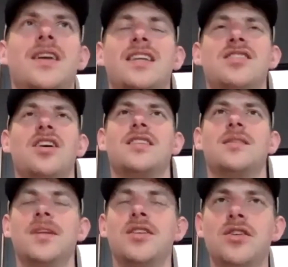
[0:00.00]
that's
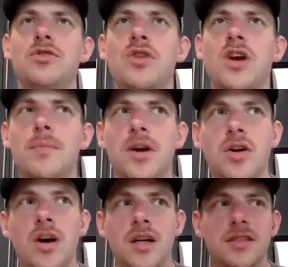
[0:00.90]
awesome. And you come
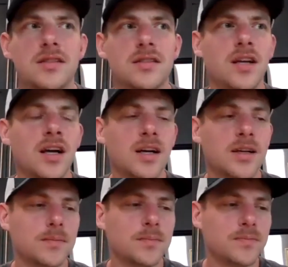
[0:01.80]
across,
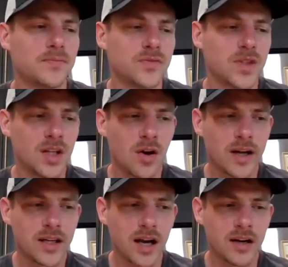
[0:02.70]
I
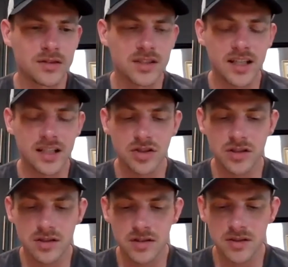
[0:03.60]
don't think it
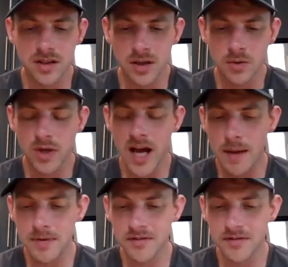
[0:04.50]
just would
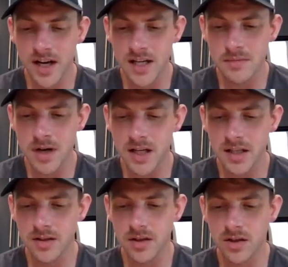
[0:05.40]
happen for
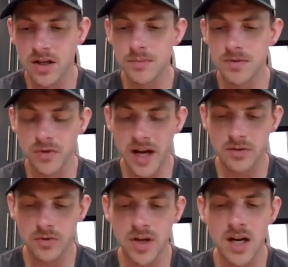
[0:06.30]
anybody or come so
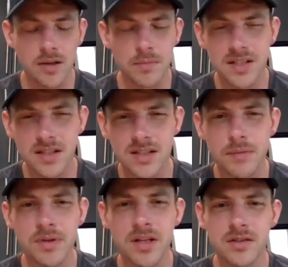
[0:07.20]
natural. Not on the
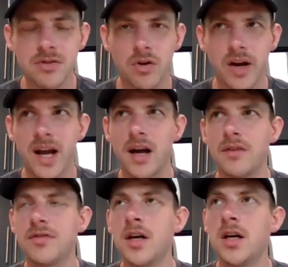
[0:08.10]
Mississippi because you don't
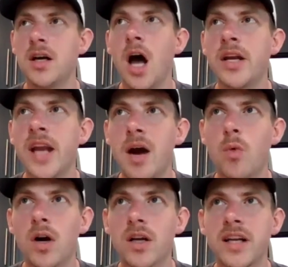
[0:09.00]
have a
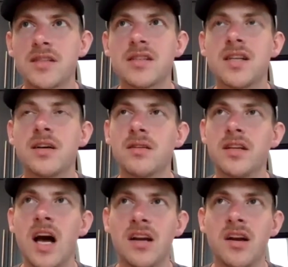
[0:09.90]
network
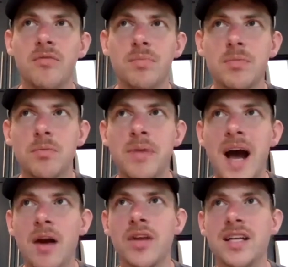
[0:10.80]
necessarily. Not enough people
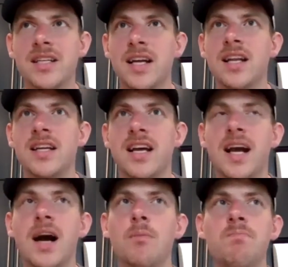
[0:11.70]
paddle that day in and
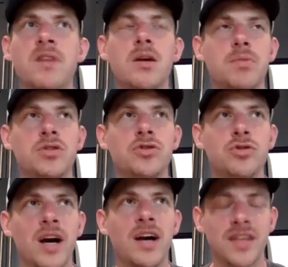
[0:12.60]
day out. But
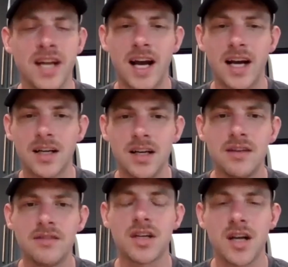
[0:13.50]
you have an knack
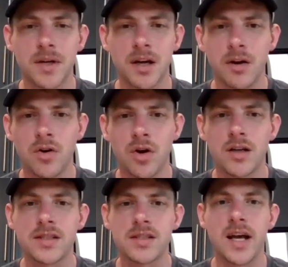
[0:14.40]
for coming
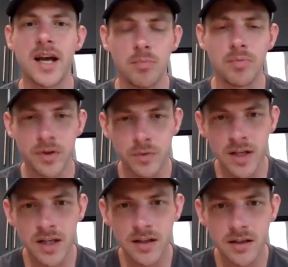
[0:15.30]
across help when you
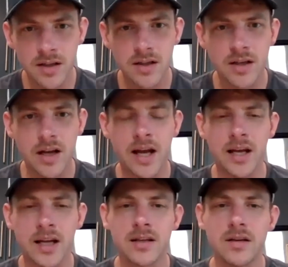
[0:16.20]
need it
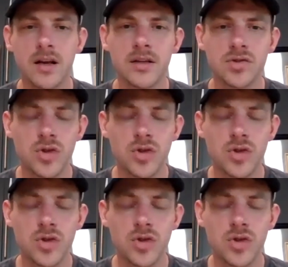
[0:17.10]
and trail